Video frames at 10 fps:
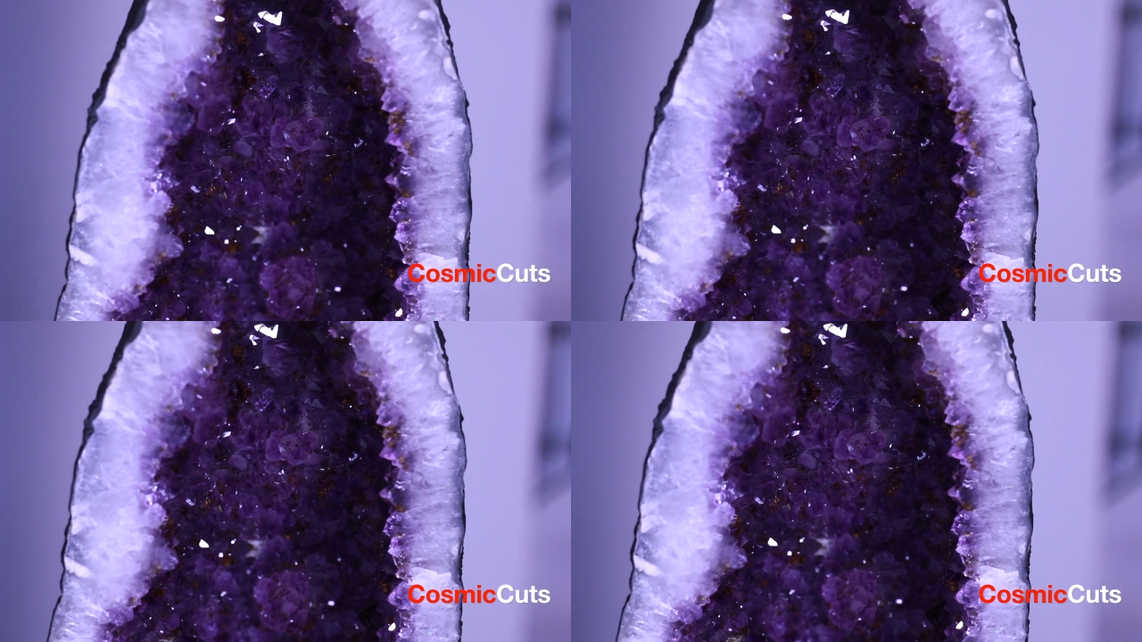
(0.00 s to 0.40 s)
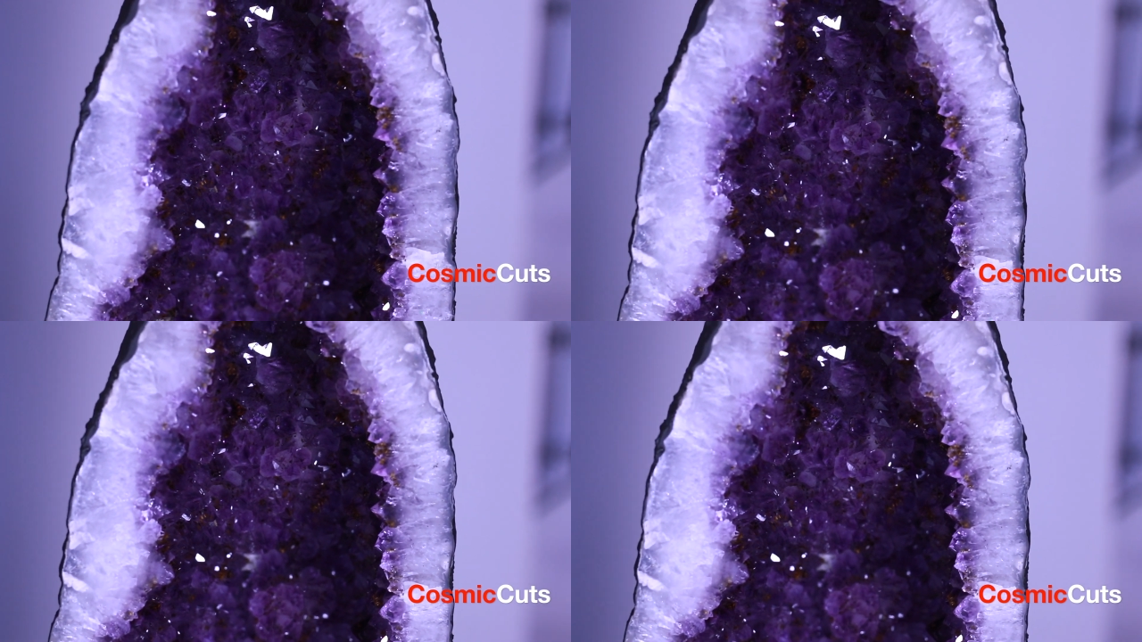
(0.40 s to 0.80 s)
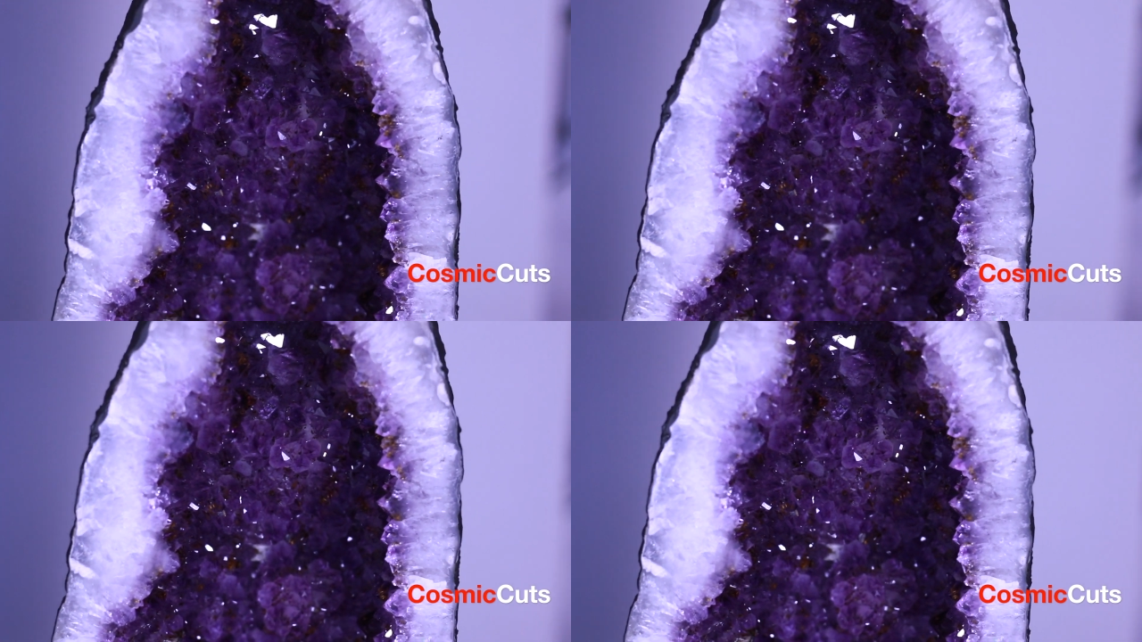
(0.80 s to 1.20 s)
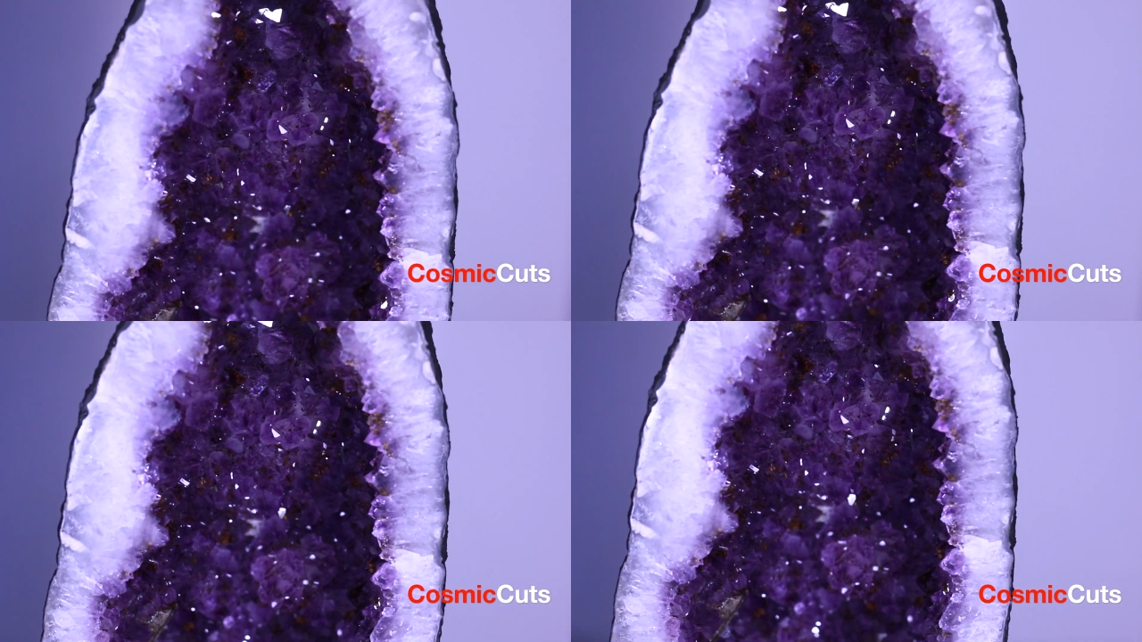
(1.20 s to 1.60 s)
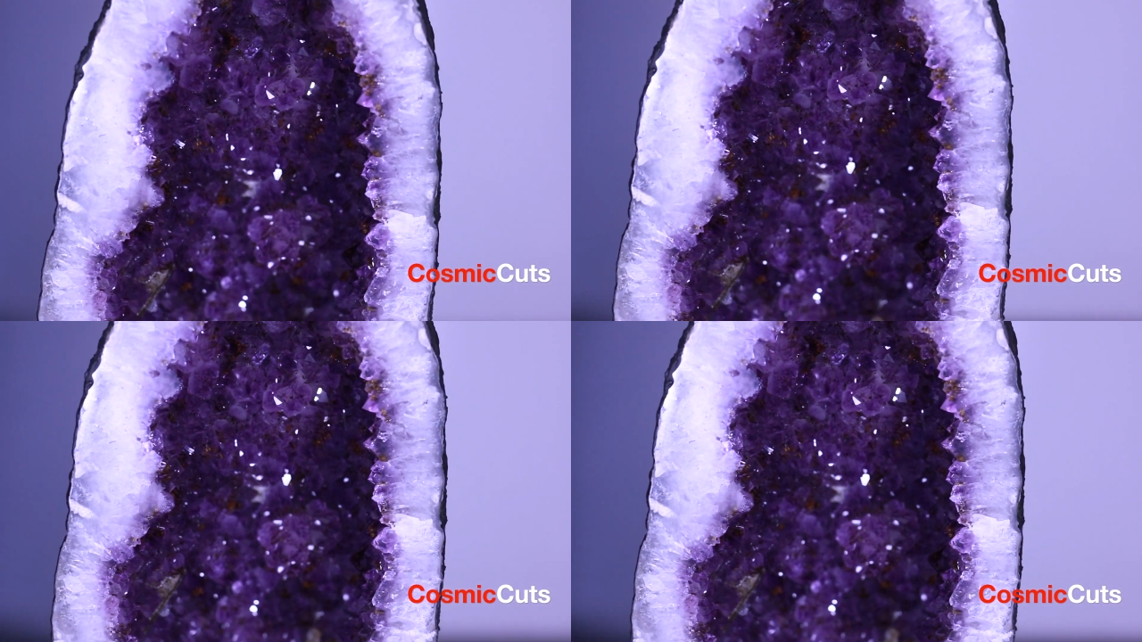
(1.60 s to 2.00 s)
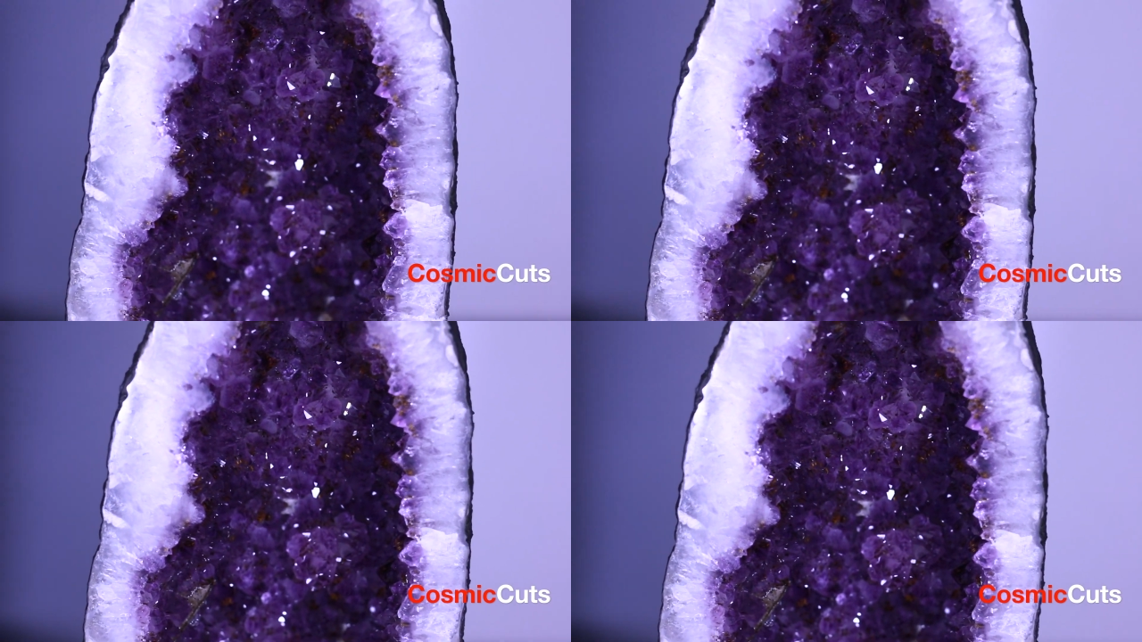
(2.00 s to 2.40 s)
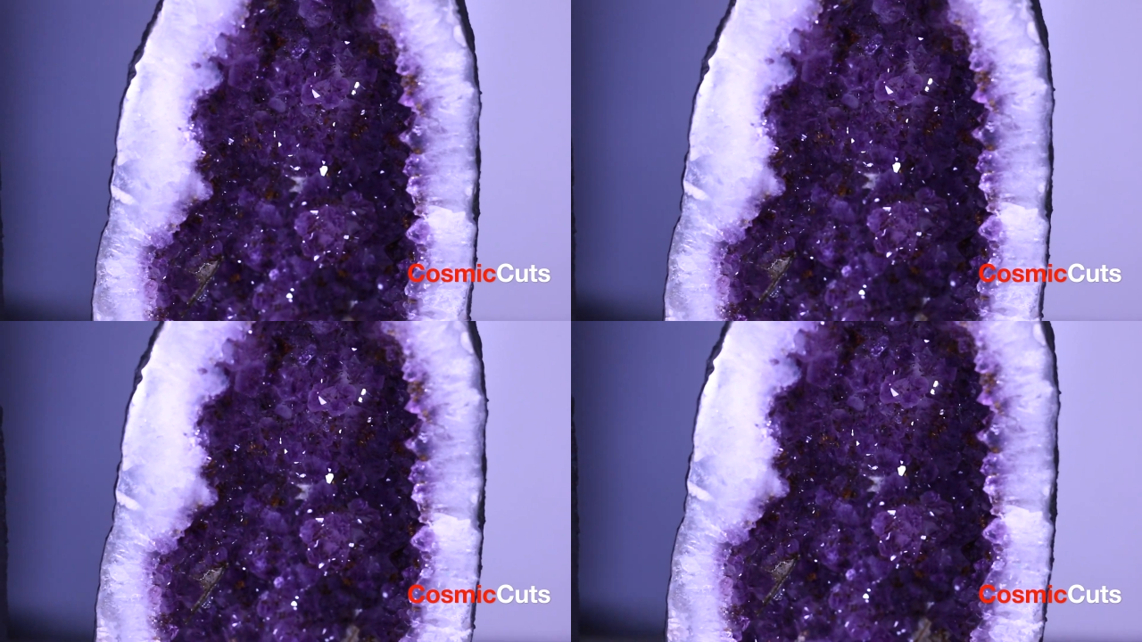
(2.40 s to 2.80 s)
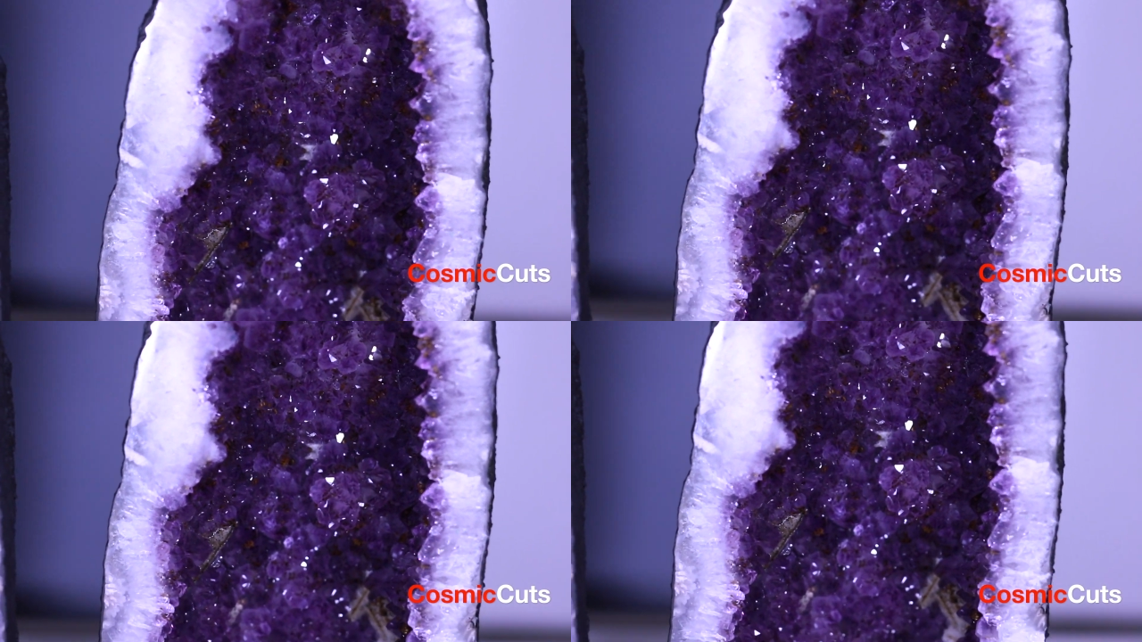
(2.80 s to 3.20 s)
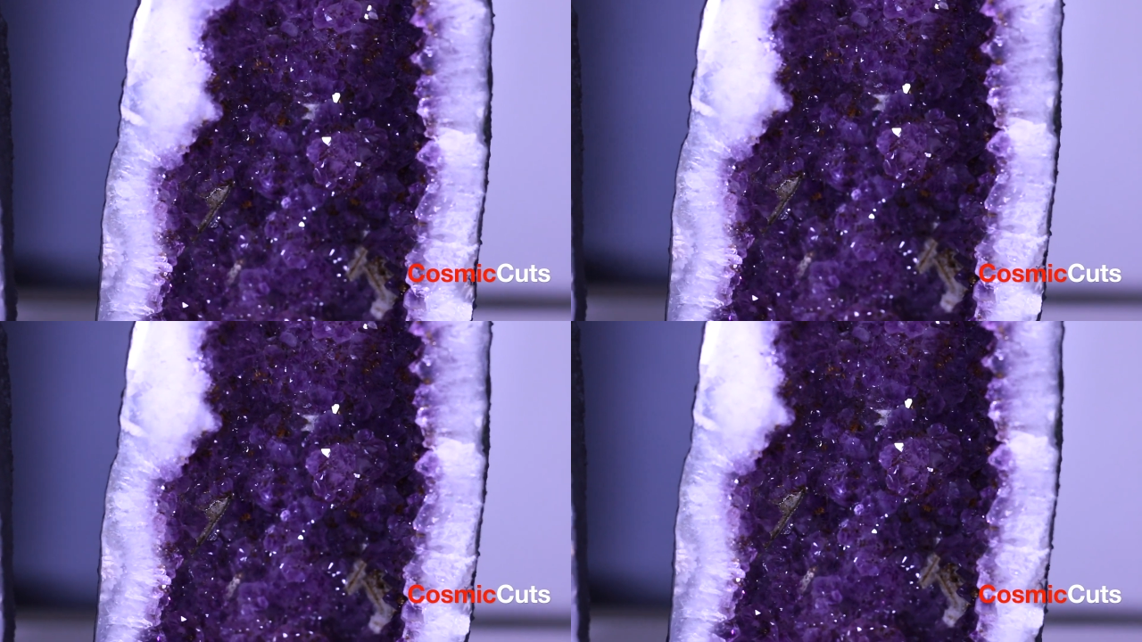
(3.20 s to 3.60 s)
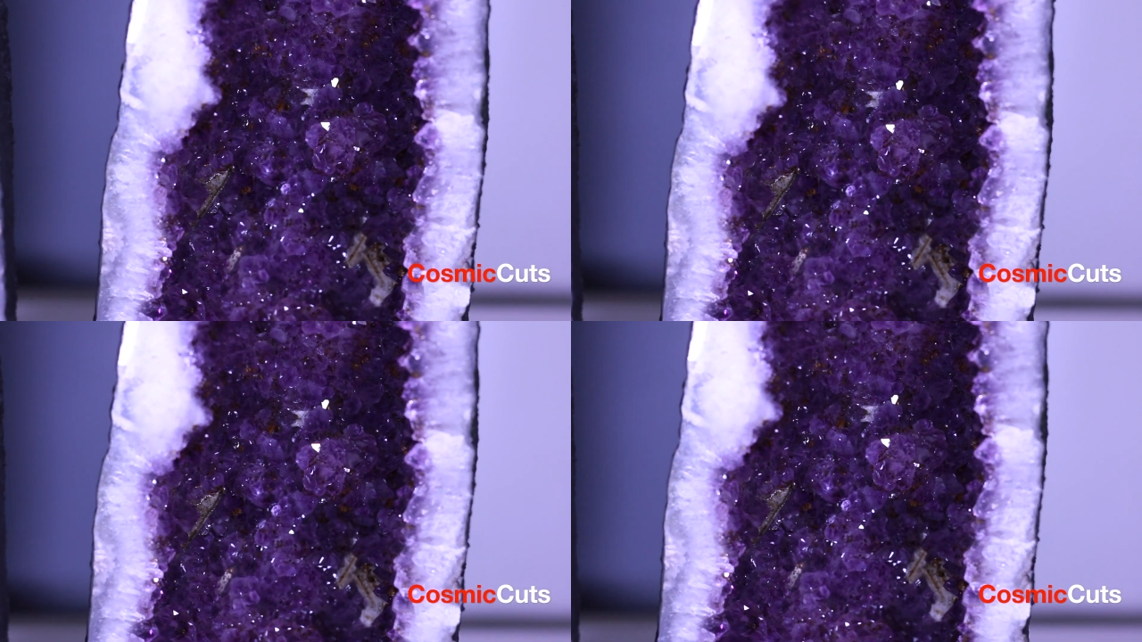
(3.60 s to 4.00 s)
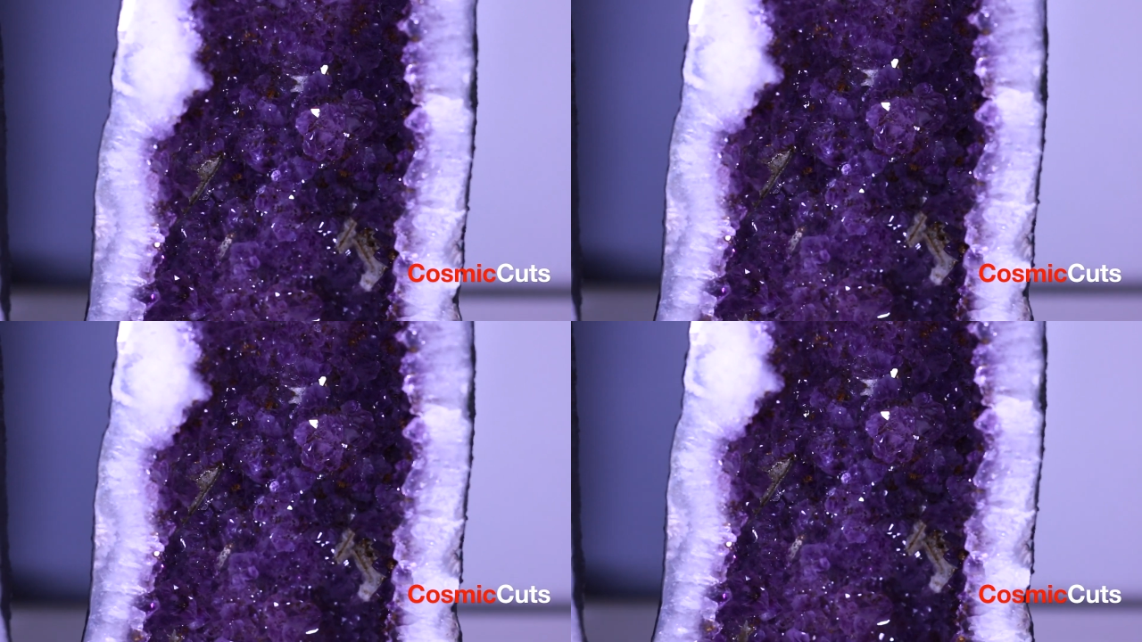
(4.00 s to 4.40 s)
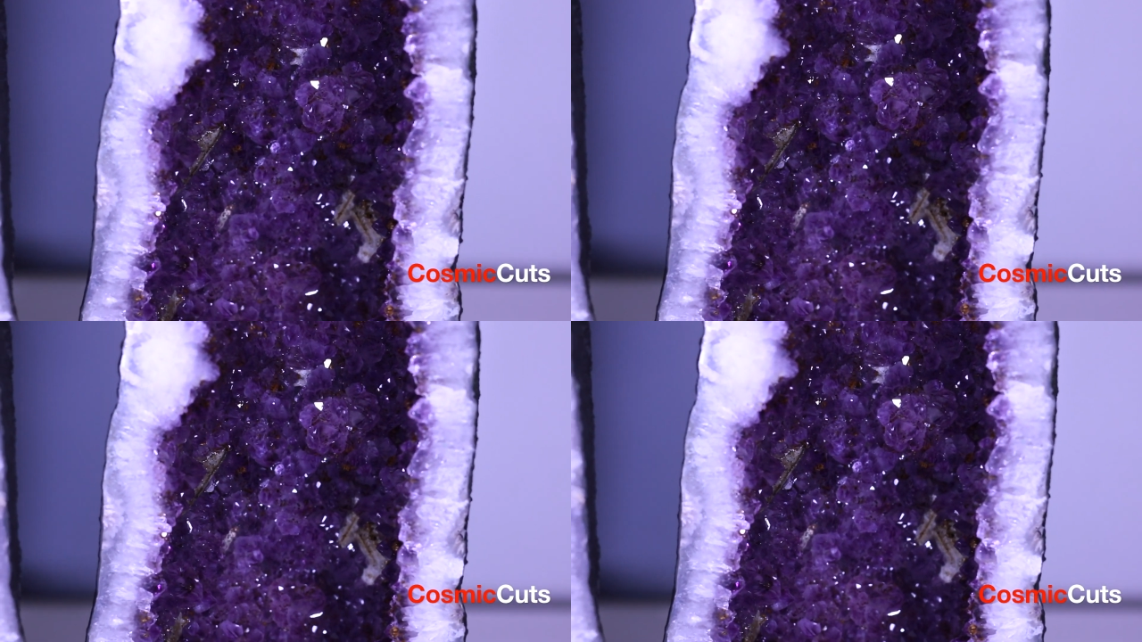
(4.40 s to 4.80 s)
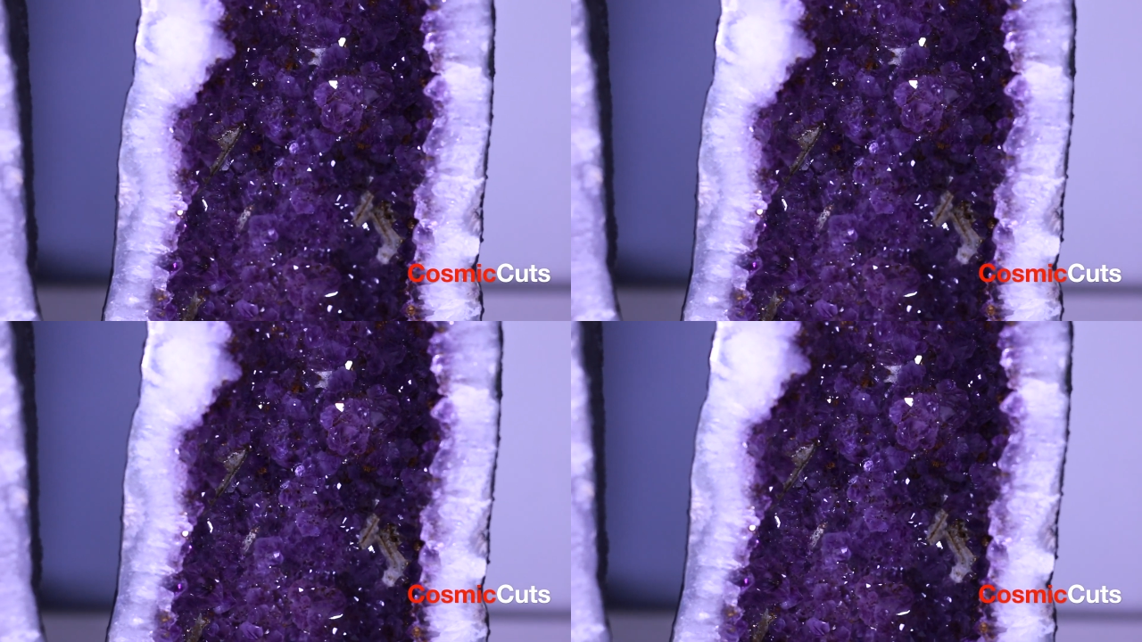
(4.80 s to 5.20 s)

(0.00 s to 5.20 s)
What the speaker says: (no speaker visible)